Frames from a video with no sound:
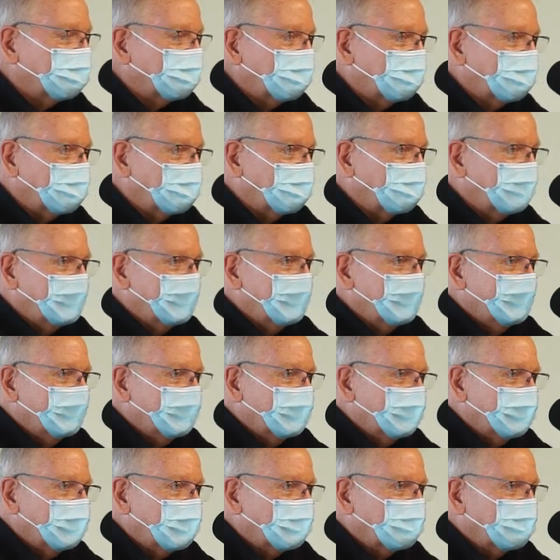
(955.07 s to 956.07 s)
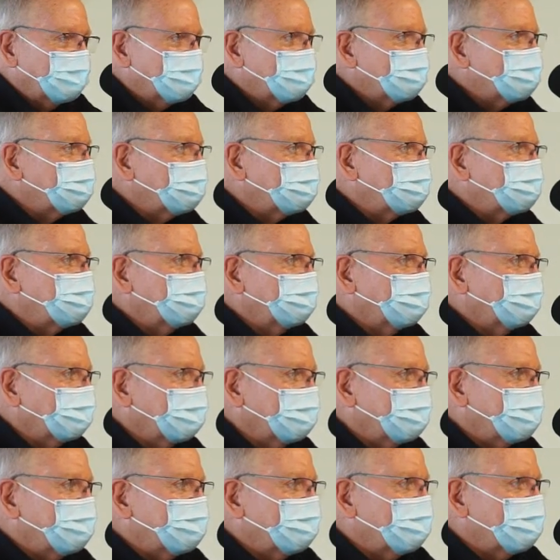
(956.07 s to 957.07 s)
You know, that, that goose is still
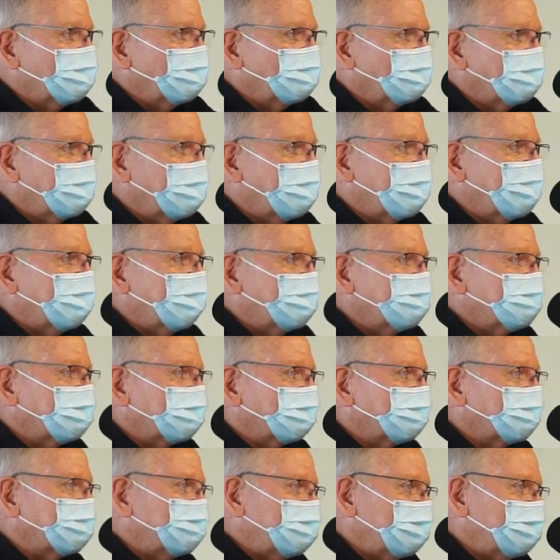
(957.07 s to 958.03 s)
laying golden eggs that